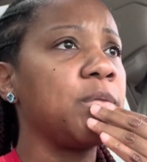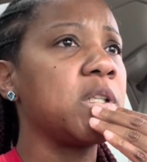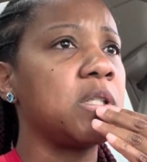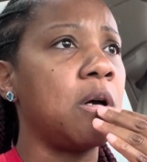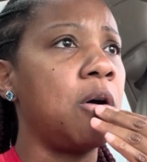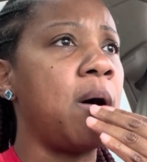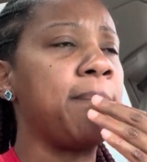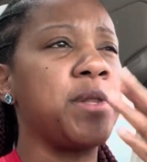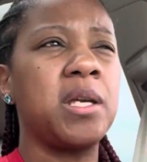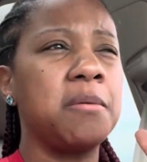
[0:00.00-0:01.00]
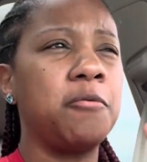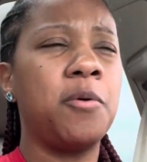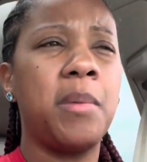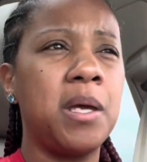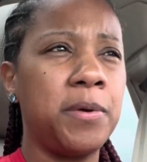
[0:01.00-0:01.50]
So I'm thinking,
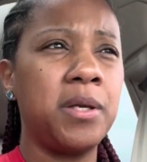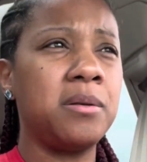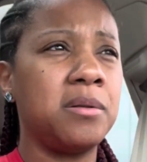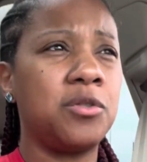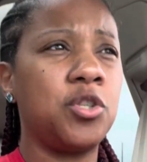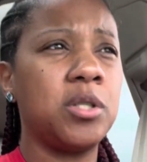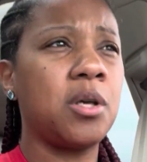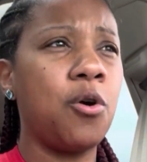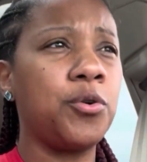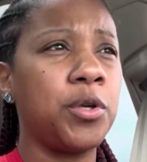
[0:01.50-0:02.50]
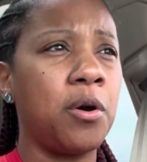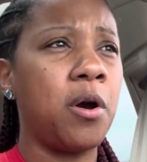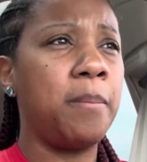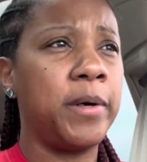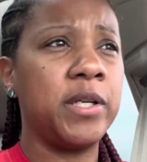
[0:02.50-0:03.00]
well, maybe she told
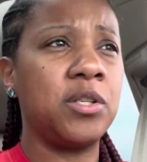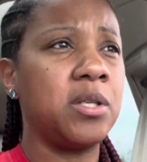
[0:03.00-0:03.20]
her budget